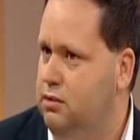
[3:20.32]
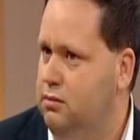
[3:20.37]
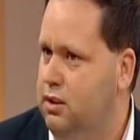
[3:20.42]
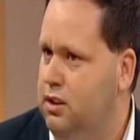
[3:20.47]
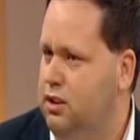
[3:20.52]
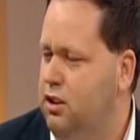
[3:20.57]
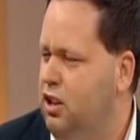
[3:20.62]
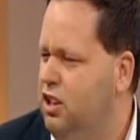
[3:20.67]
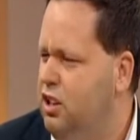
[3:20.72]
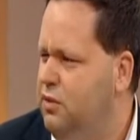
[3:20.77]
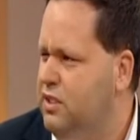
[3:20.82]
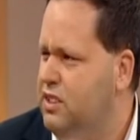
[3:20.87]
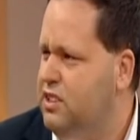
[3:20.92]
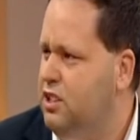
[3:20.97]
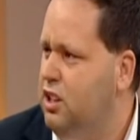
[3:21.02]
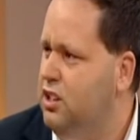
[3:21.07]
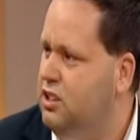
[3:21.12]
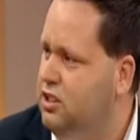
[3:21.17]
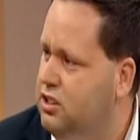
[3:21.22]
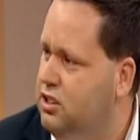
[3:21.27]
bemused and,
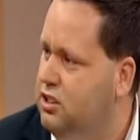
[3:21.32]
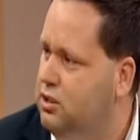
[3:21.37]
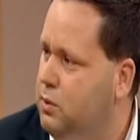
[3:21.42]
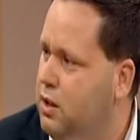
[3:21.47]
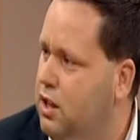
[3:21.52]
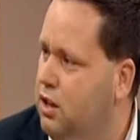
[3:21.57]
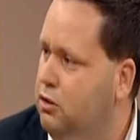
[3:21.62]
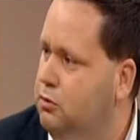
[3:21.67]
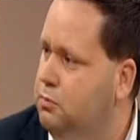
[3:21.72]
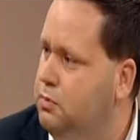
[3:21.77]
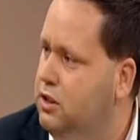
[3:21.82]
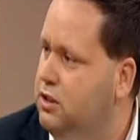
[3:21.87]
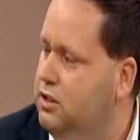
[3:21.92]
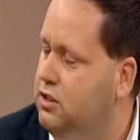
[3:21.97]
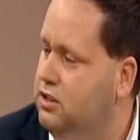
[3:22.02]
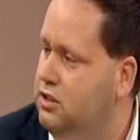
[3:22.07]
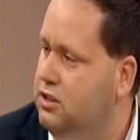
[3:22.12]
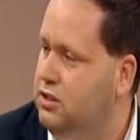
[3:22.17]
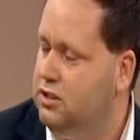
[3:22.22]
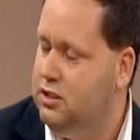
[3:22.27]
and, and kind of excited
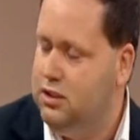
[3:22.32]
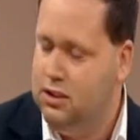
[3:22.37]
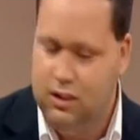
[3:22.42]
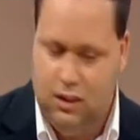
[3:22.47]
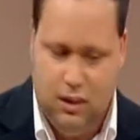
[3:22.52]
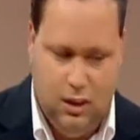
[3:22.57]
as well.